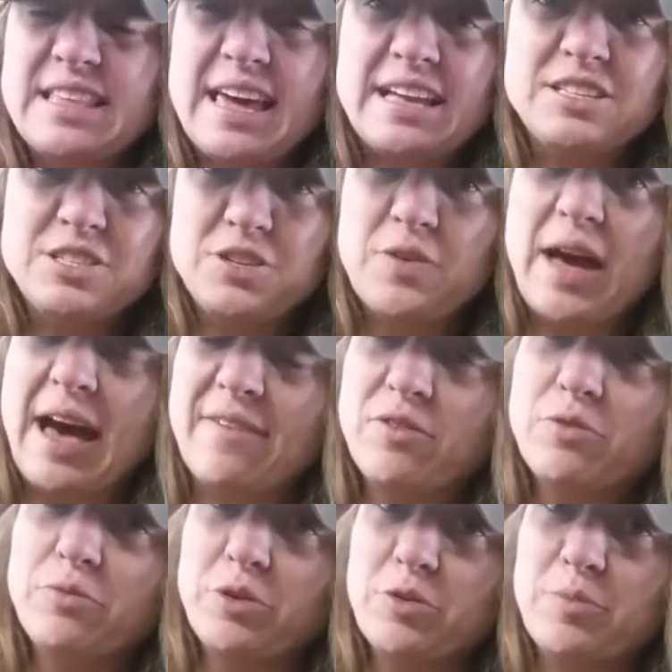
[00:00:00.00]
they do have
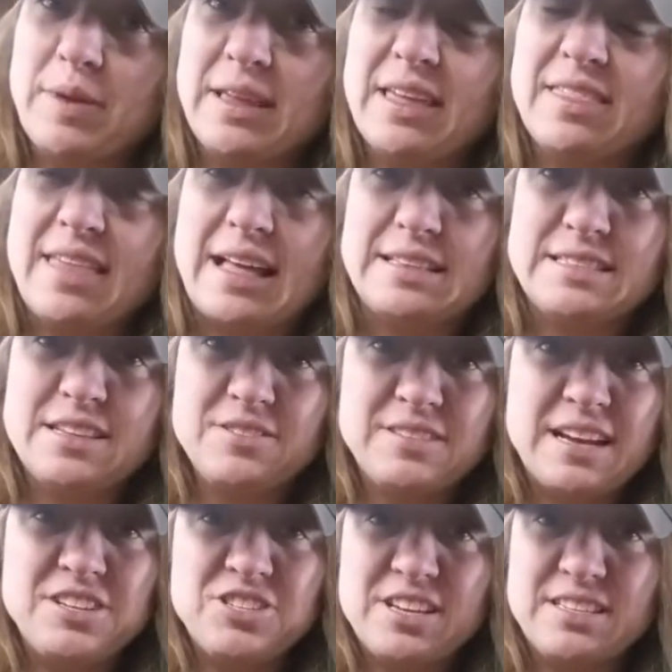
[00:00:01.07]
a rumen and that's their
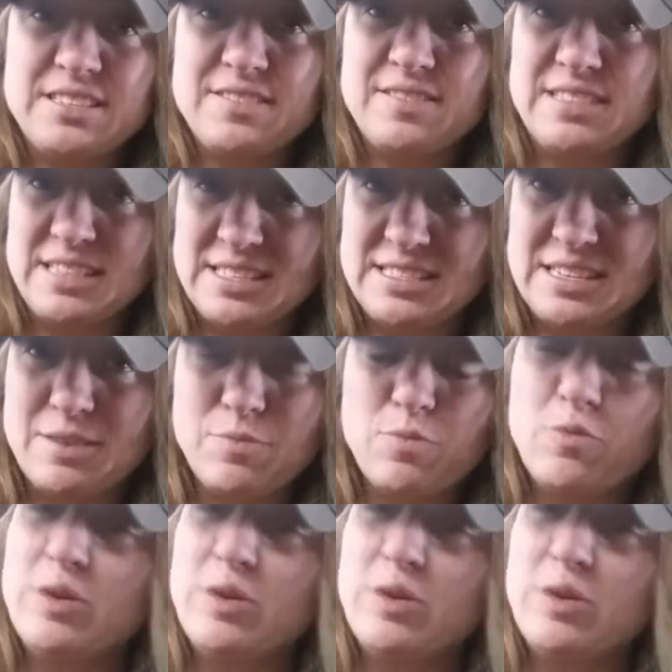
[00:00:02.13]
digestive system,